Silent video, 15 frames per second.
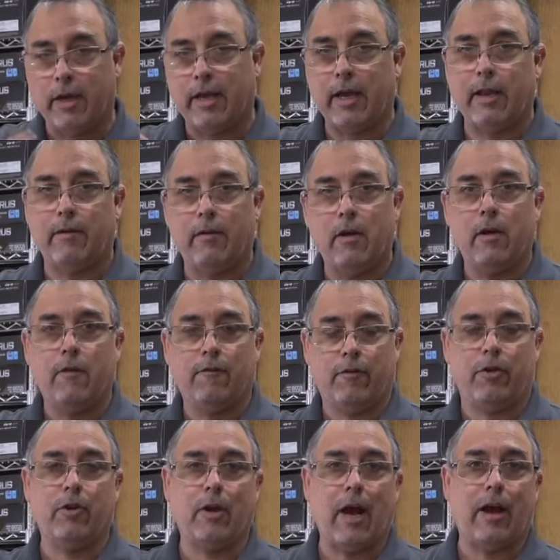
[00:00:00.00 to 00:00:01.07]
Again,
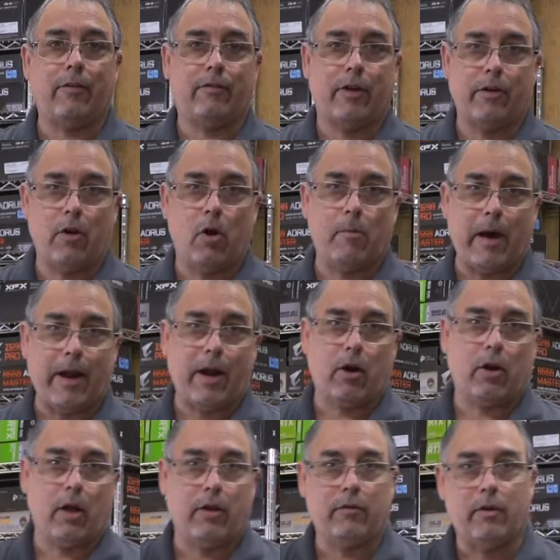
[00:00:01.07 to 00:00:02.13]
for you guys that know about air
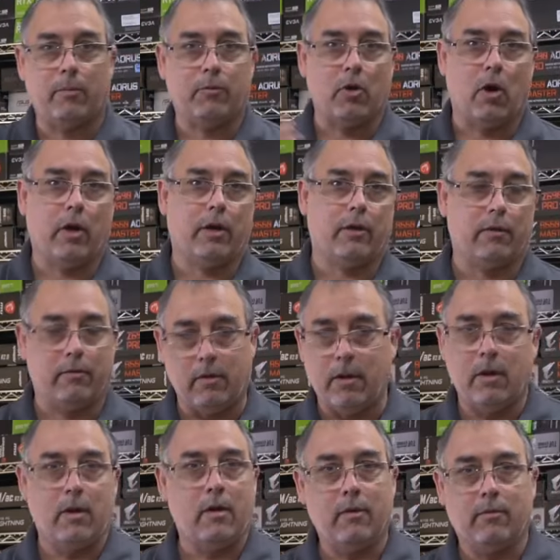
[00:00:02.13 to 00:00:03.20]
guns, I'm talking,
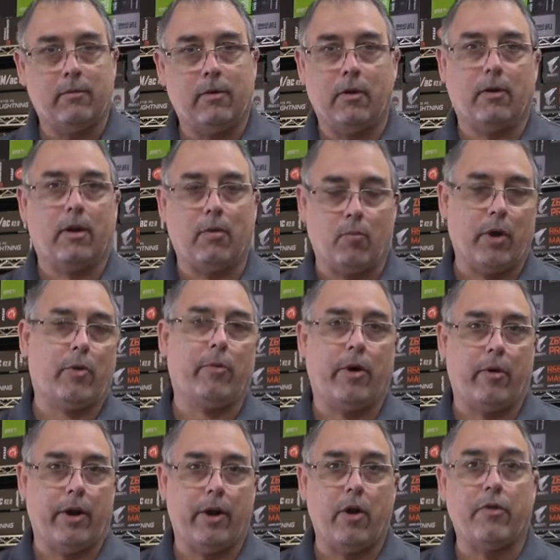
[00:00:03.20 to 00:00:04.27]
you know, Rick, we
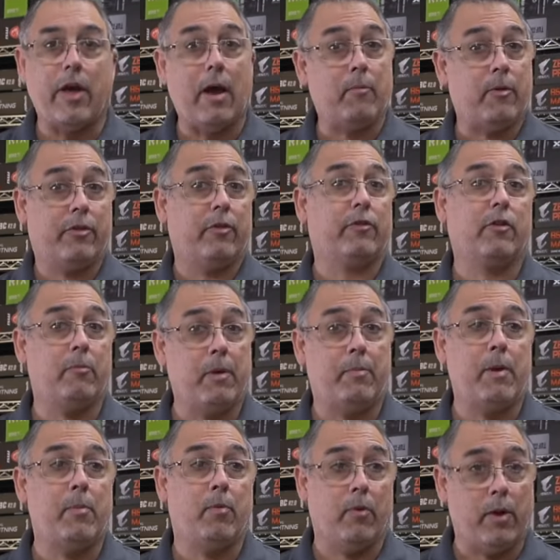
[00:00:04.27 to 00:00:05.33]
already know that, but there's going to be
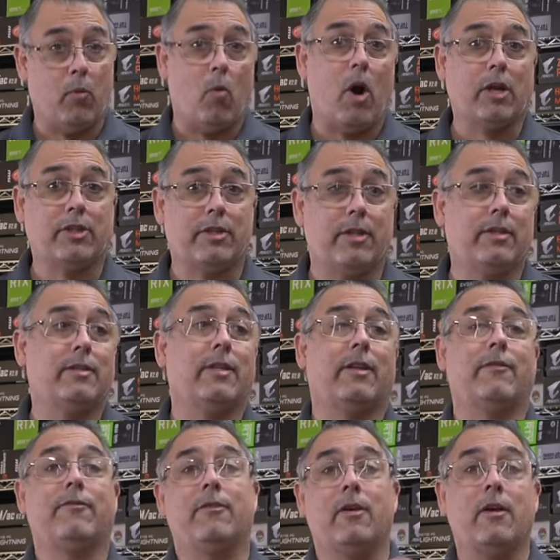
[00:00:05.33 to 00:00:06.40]
people that watch this that
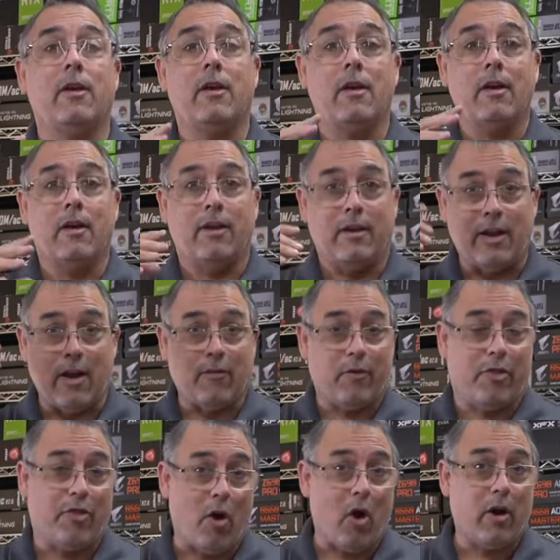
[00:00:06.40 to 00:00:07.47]
have never
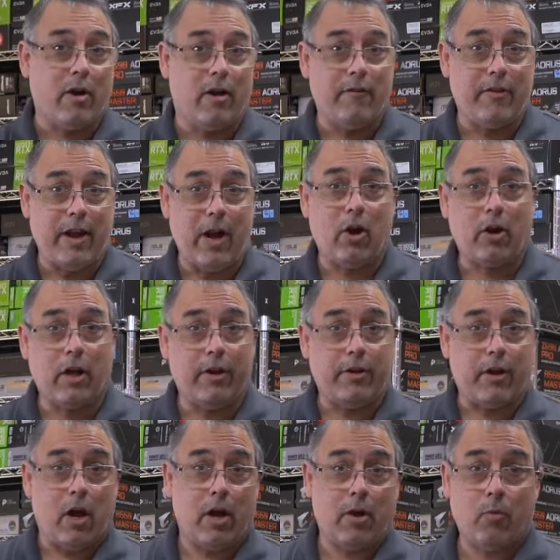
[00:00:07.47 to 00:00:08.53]
thought of an air gun
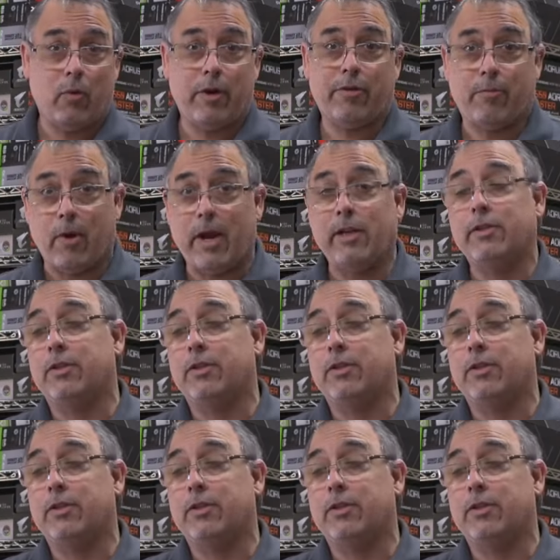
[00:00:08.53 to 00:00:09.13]
to hunt with, right?